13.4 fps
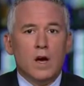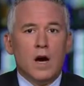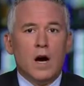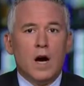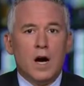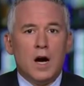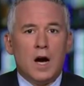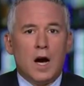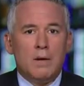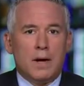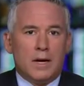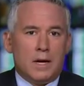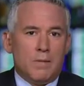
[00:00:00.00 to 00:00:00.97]

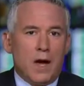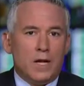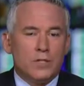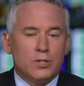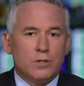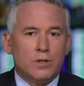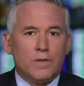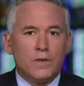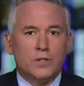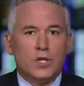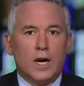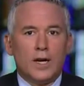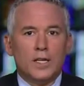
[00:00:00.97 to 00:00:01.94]
And I'm not sure that the
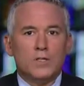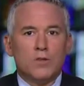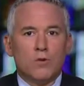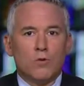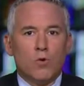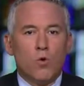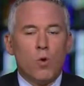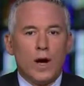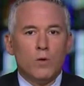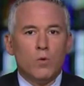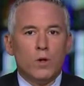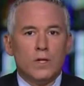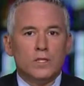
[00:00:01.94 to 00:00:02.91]
Chinese are quite
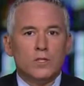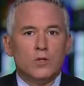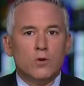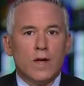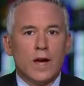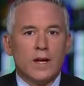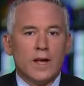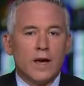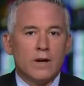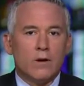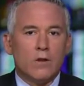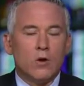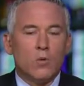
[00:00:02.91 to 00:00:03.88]
willing to do that
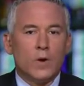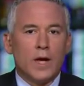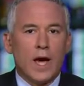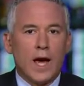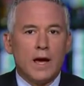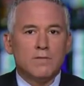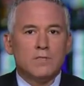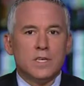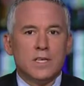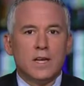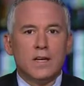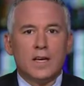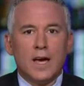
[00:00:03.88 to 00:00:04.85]
yet, although we have
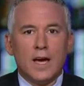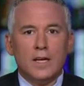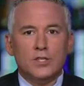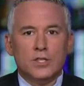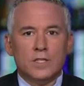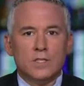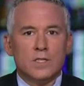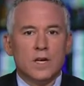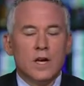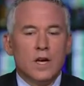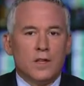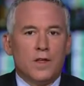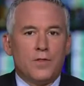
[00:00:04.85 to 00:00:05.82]
seen indications
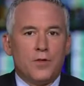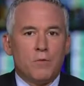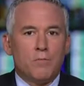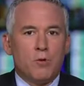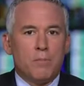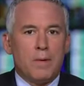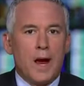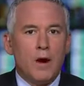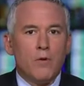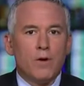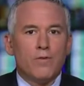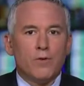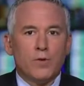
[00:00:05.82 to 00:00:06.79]
that they're
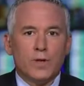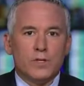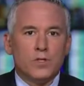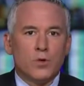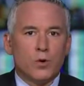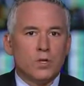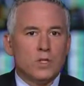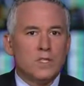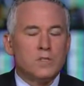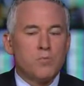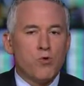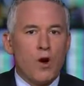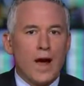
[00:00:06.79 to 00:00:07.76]
preparing for this or at
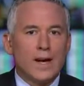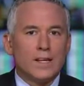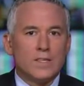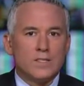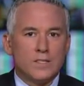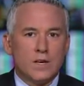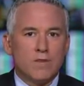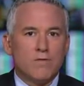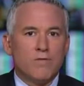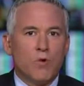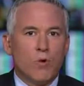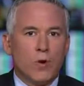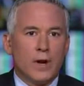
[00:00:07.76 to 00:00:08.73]
least practicing
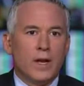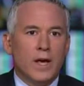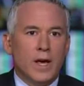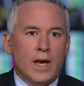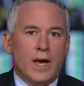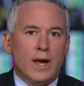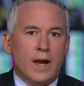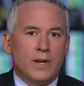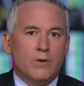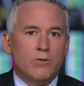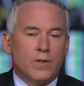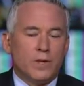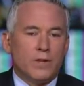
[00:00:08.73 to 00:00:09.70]
for it. And I
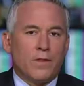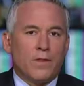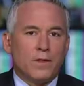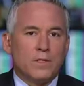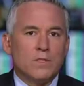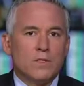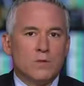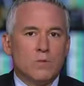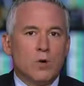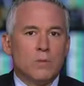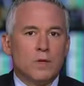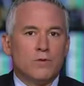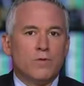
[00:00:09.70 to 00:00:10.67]
do think that this is a
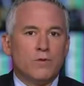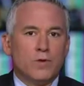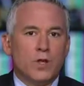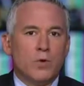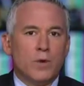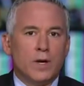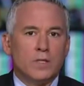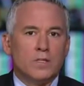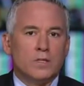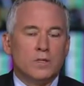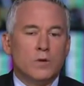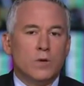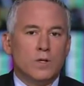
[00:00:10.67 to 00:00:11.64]
moment for the U.S.
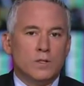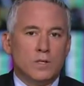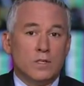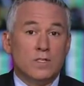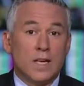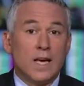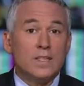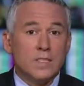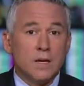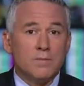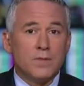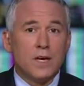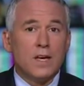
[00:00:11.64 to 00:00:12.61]
to say
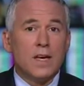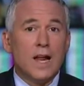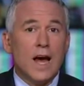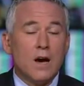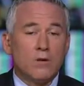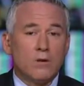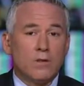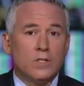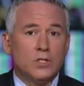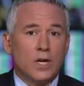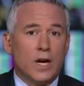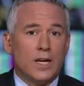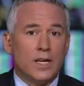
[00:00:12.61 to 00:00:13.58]
something now to the
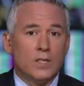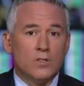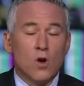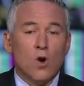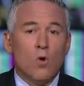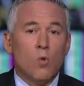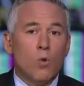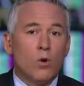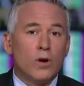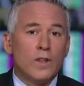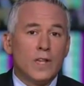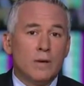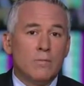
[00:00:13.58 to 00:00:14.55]
Chinese,
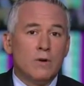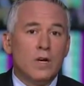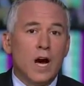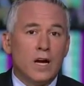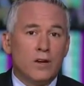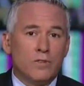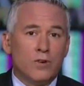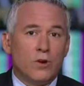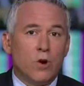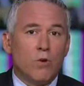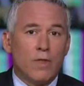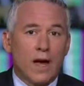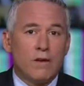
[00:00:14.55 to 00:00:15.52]
warning them not to
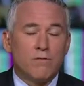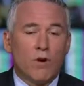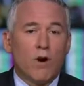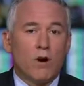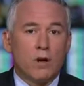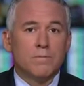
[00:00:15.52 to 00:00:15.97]
go that far.